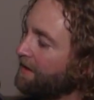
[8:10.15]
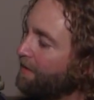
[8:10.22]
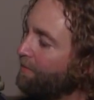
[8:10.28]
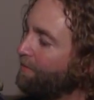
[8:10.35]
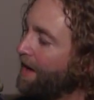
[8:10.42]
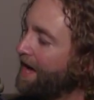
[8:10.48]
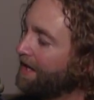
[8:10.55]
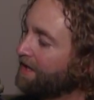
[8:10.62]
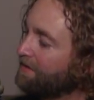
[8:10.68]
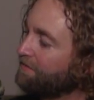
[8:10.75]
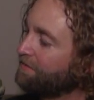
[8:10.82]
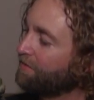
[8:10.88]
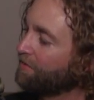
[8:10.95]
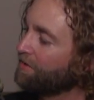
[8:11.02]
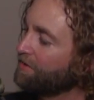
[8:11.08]
back and
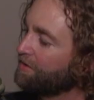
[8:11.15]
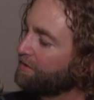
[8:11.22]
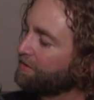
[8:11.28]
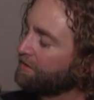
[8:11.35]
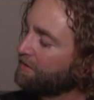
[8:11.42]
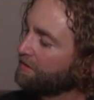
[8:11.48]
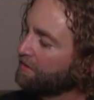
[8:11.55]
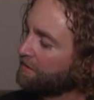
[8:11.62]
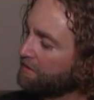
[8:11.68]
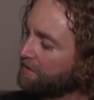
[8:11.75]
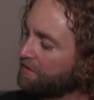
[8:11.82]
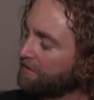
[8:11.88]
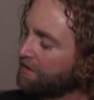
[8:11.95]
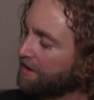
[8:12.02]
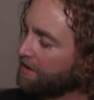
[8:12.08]
forth.
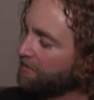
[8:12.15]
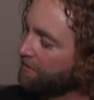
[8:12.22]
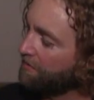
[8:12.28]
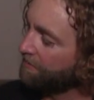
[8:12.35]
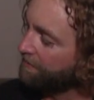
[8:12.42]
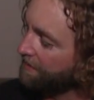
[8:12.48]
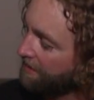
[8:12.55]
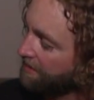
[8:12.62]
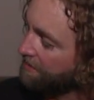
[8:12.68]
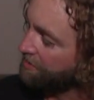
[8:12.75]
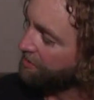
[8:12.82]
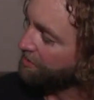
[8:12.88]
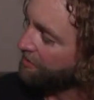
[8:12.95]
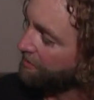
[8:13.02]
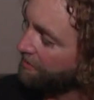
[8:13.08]
I don't know if I can
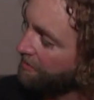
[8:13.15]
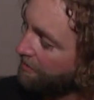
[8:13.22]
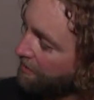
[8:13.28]
show you.